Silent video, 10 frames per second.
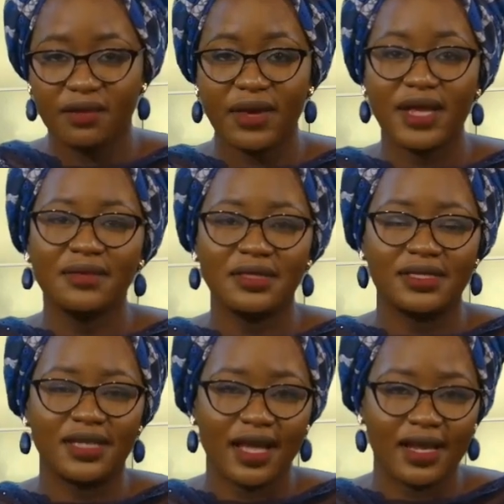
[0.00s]
My name is
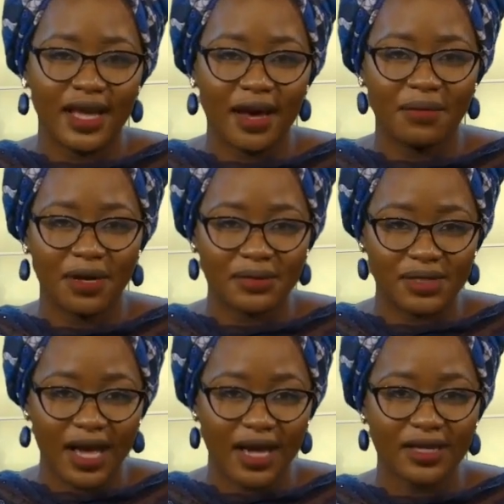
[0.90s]
Dihelia
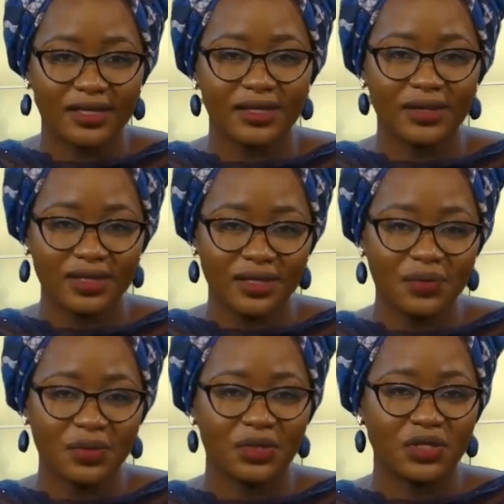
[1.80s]
Mamza. It's good to
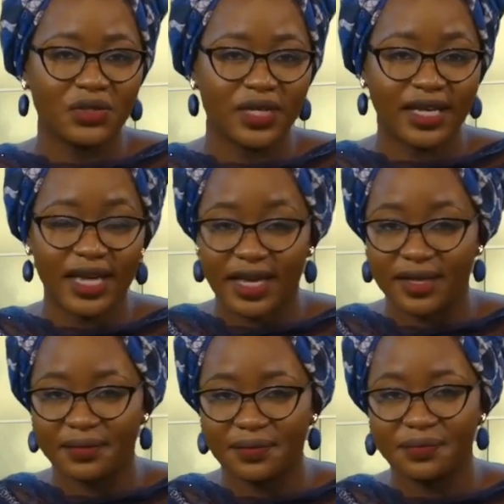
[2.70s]
be with you again.